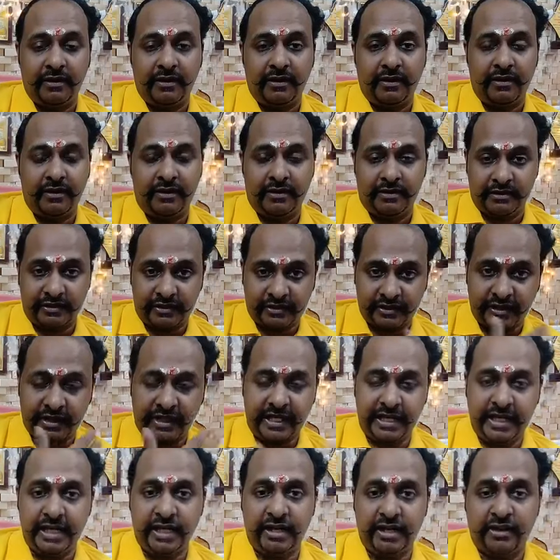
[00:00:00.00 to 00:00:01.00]
Uh,
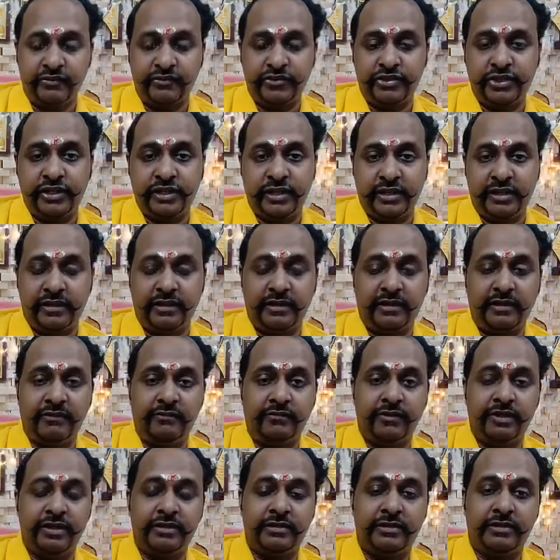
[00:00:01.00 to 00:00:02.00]
screening of children
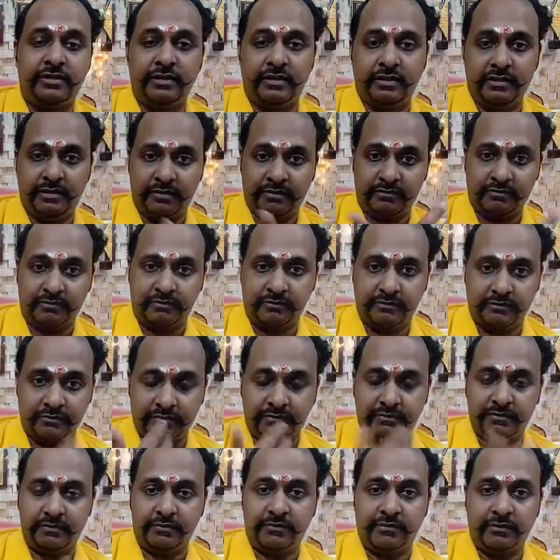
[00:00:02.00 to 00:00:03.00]
with uh,
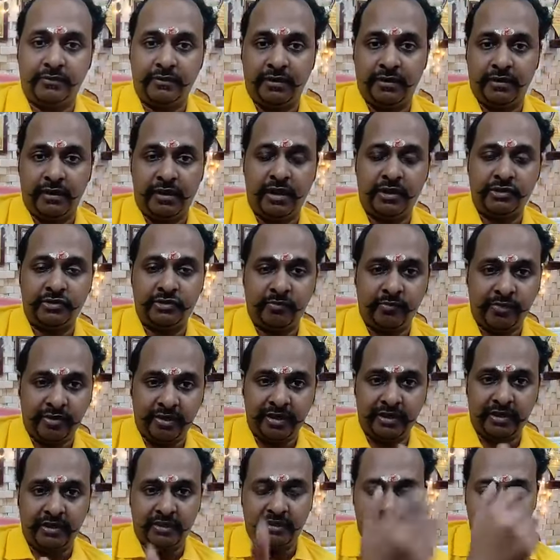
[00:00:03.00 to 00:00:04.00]

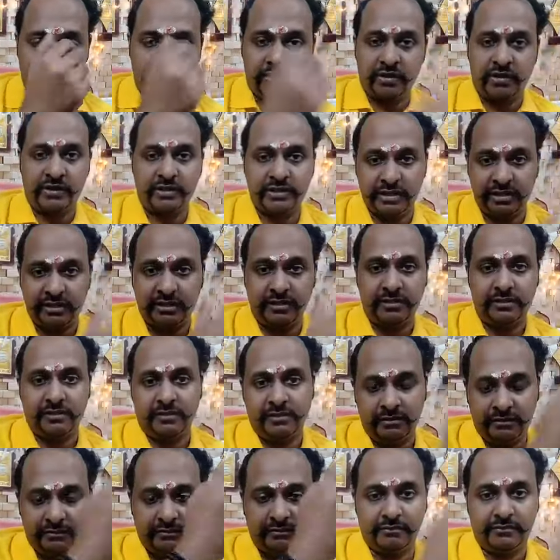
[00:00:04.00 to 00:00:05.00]
orthopedic,
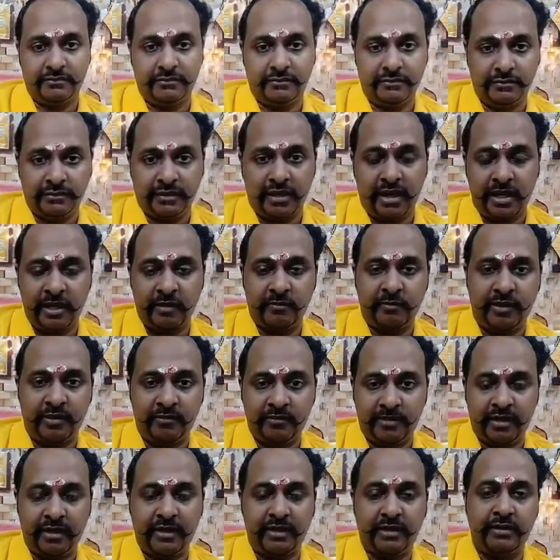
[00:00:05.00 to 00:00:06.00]
neurological,
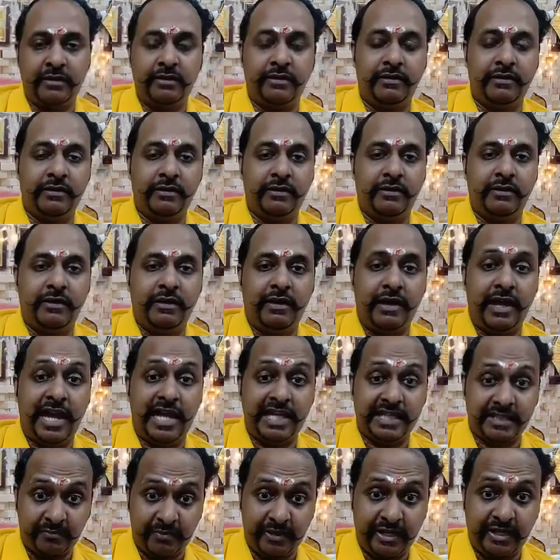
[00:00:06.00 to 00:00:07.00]
cardiopulmonary
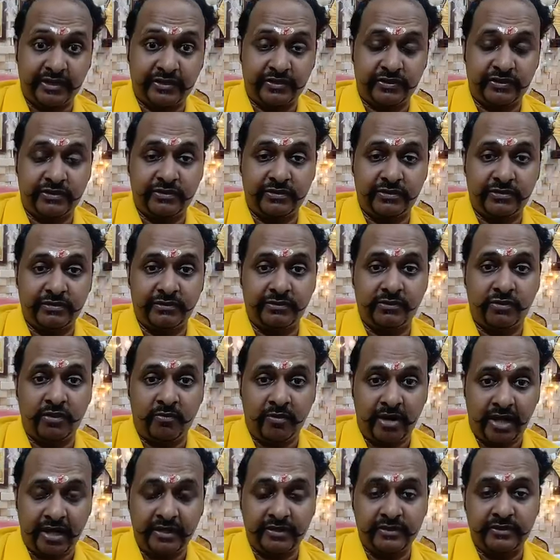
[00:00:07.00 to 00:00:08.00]
aspects,
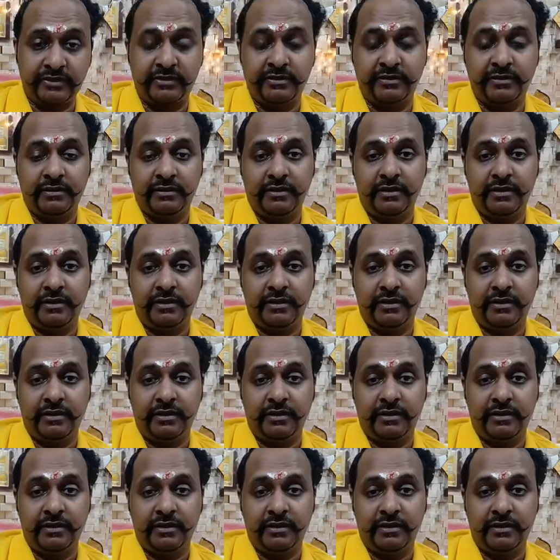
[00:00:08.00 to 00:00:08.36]
domains